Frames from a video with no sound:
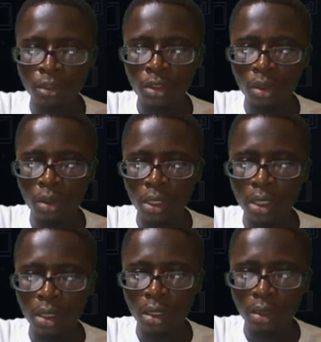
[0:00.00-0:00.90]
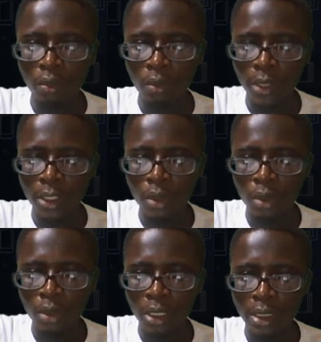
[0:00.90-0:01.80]
So we were
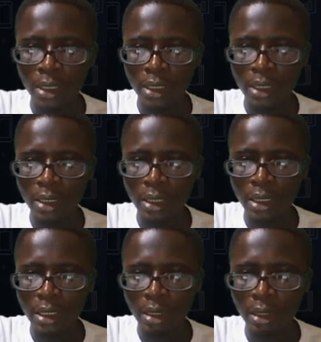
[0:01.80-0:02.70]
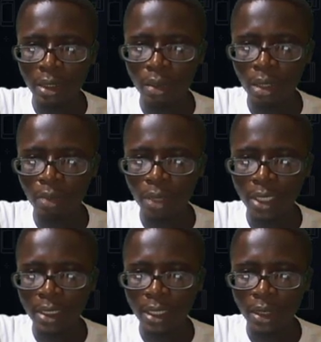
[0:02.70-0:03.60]
told that this is a regular
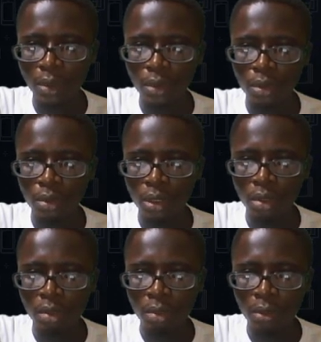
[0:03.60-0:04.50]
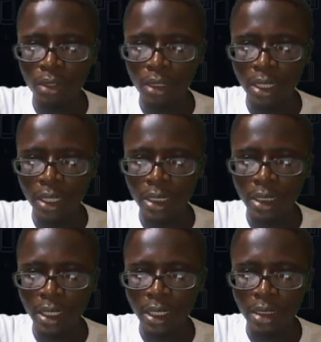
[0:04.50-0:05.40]
pentagon, so the number of sides,
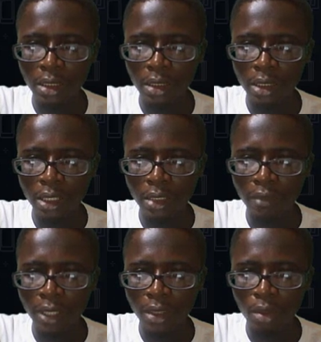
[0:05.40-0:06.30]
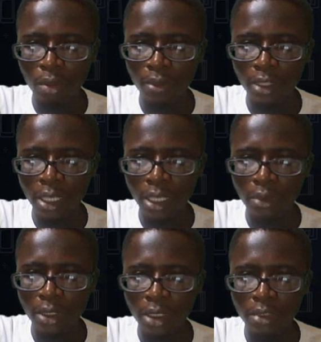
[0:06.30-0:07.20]
this n signifies the number of
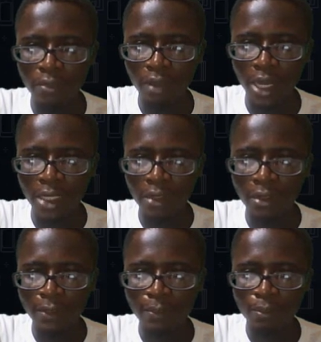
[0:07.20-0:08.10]
sides, which is 5